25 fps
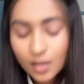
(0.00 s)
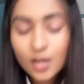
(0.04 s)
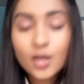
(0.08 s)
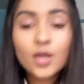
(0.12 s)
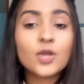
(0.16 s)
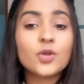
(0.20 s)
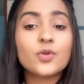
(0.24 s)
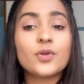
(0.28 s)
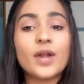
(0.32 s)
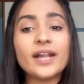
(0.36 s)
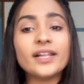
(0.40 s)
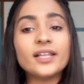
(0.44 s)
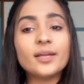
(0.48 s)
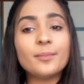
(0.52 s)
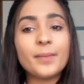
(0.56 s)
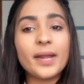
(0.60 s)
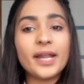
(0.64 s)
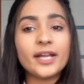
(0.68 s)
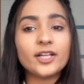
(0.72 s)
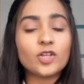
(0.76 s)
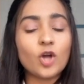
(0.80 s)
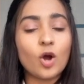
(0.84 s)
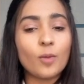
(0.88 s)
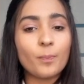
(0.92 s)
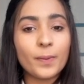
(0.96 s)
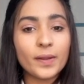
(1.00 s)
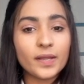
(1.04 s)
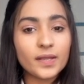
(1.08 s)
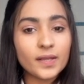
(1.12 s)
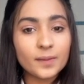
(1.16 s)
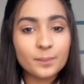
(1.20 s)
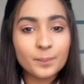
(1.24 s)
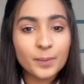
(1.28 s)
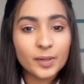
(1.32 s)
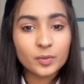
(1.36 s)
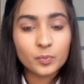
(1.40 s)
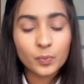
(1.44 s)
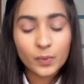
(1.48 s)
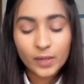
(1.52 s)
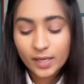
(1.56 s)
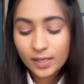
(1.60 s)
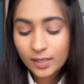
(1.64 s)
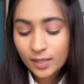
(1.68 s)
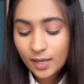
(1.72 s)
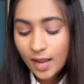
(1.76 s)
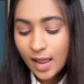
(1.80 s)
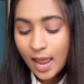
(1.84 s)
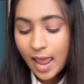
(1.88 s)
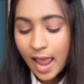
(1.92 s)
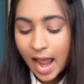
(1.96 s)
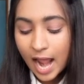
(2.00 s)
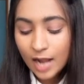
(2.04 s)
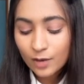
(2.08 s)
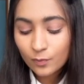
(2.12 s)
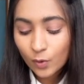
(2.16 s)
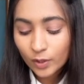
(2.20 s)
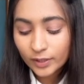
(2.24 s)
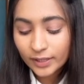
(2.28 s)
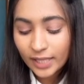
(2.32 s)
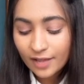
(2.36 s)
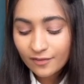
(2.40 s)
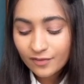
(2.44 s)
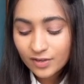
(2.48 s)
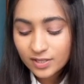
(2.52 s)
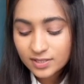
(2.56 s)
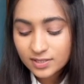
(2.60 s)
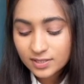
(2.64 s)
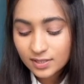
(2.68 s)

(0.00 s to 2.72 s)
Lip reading: you write the main topic in between, and whatever